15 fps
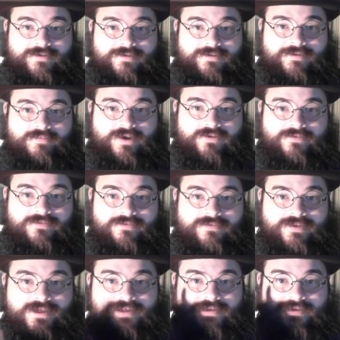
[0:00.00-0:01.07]
but
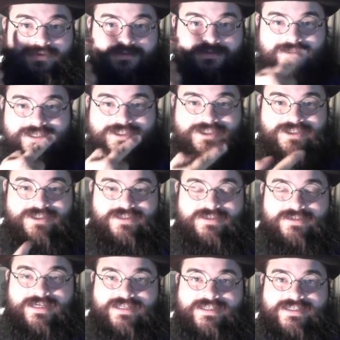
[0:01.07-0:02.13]
look, it's just,
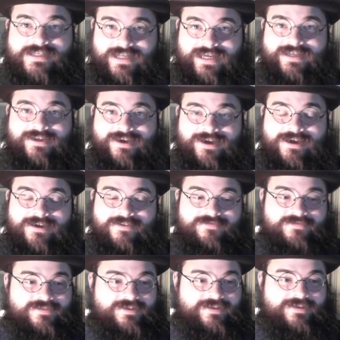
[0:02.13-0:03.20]
it's slightly
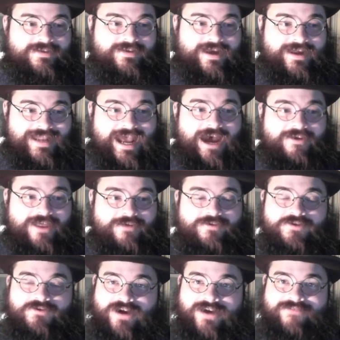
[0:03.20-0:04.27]
off. And now that will
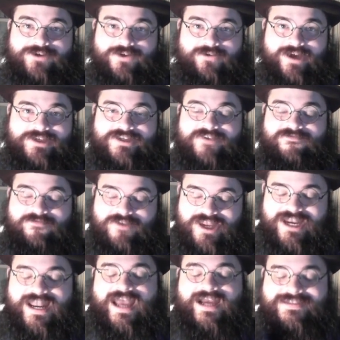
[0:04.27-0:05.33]
drive you crazy for the
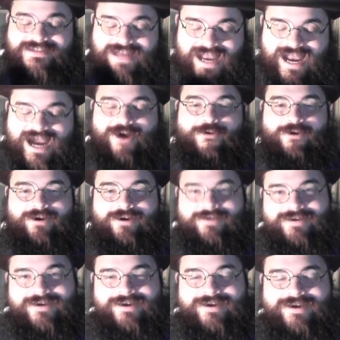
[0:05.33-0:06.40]
next hour.
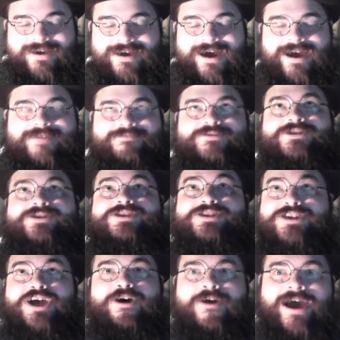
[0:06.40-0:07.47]
I'm
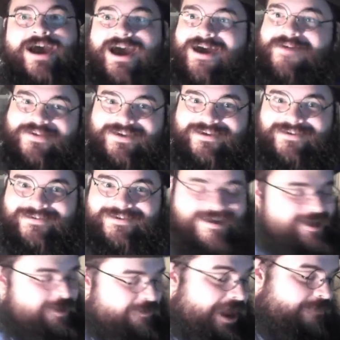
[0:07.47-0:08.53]
so happy.
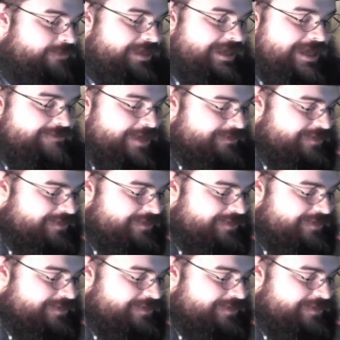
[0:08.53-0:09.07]
Right, well, anyway, we